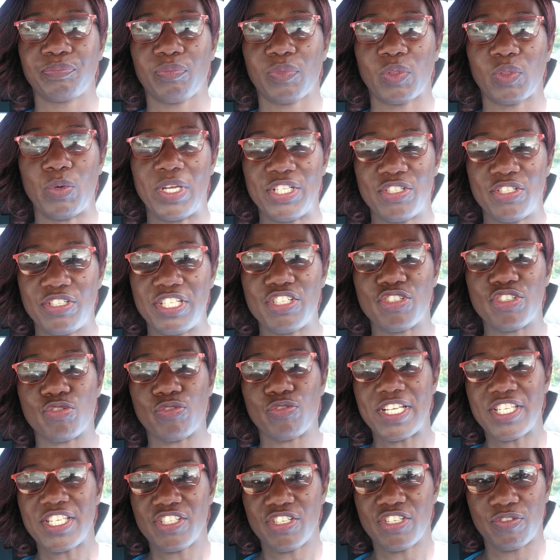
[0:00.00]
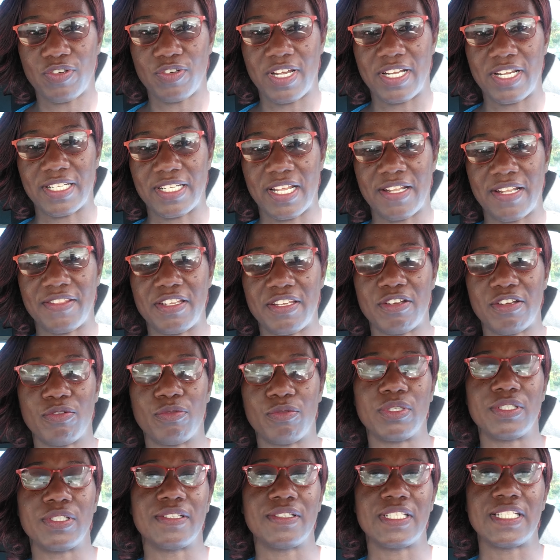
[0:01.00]
went to this restaurant and there
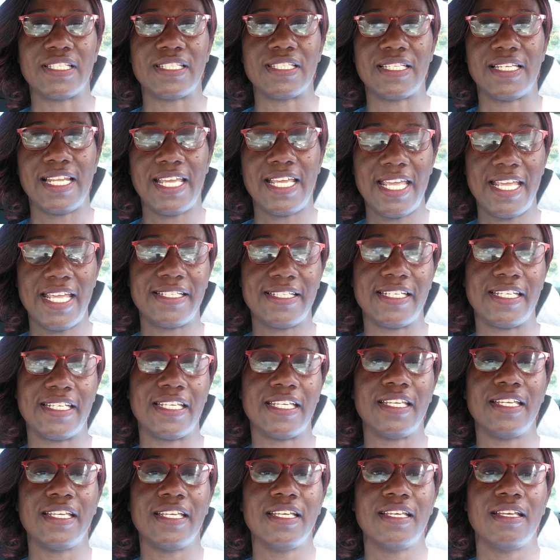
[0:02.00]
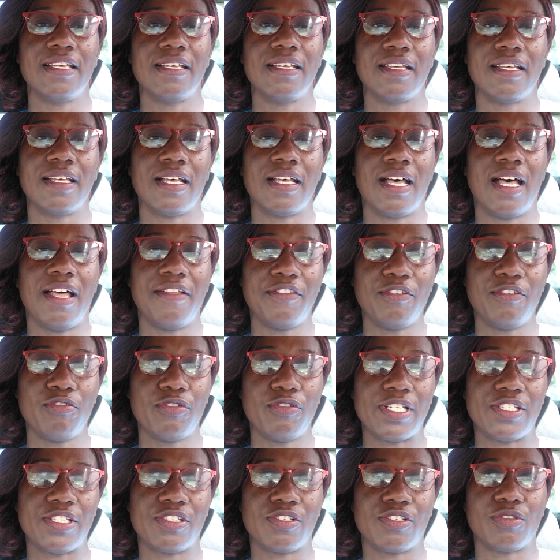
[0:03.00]
was this lady at the
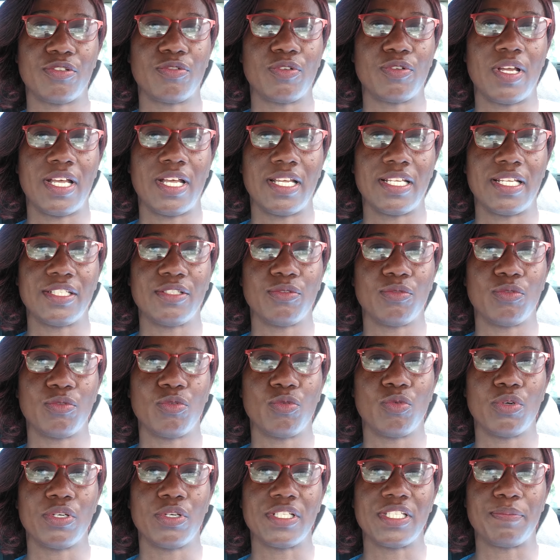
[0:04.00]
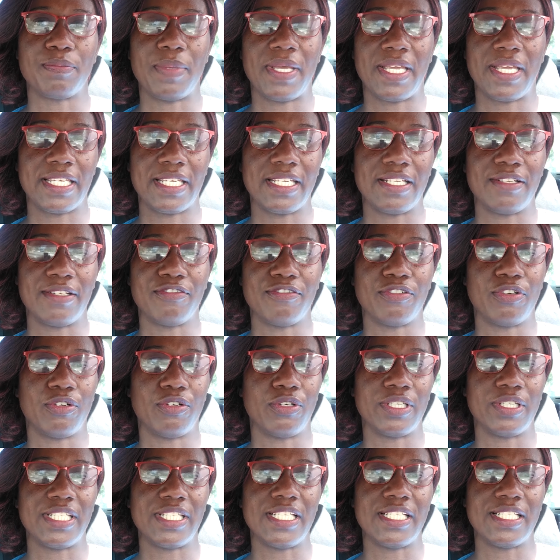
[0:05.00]
restaurant who was begging
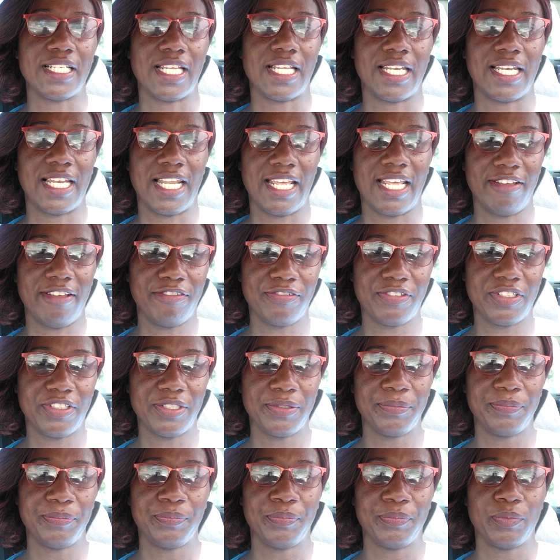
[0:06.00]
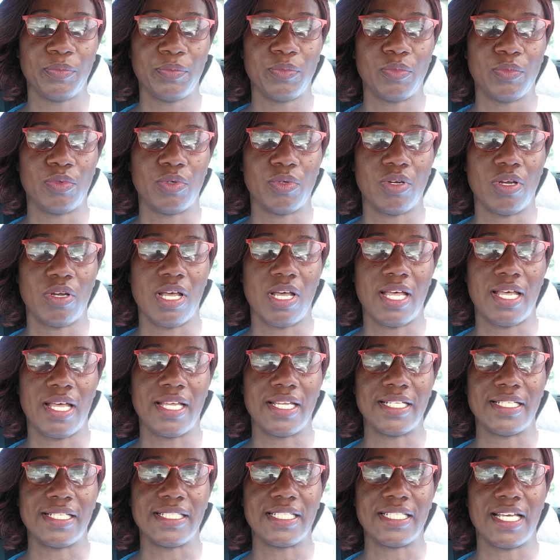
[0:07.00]
for eat and left.
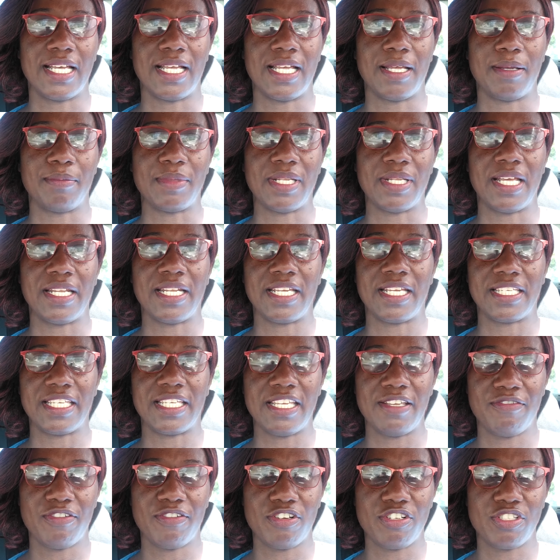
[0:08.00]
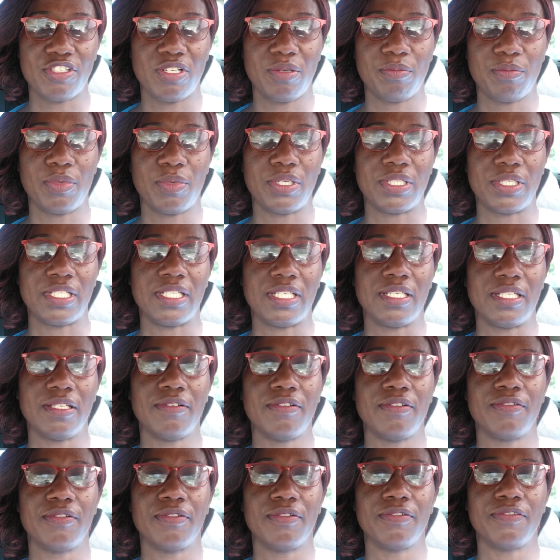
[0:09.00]
And Donna gave her some money,
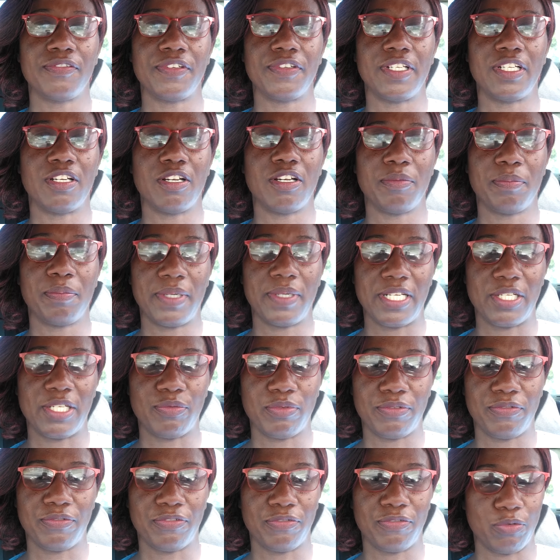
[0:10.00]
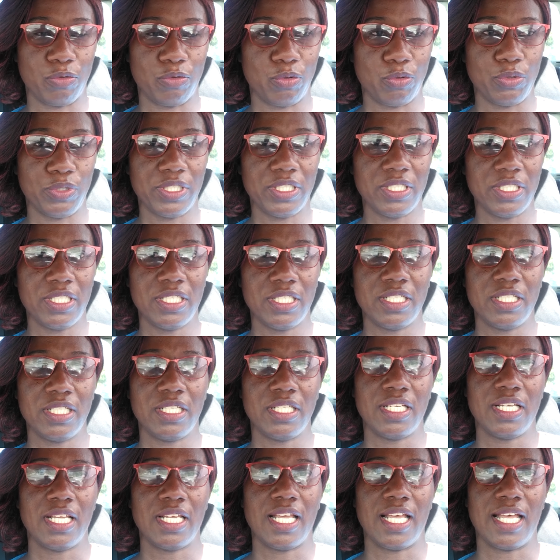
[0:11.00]
filled her plate with food
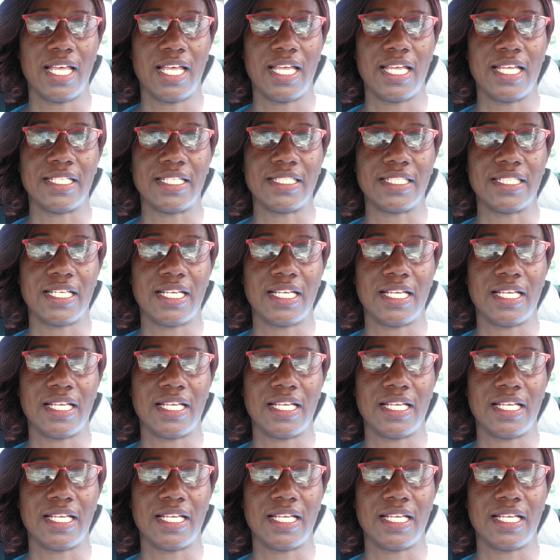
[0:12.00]
and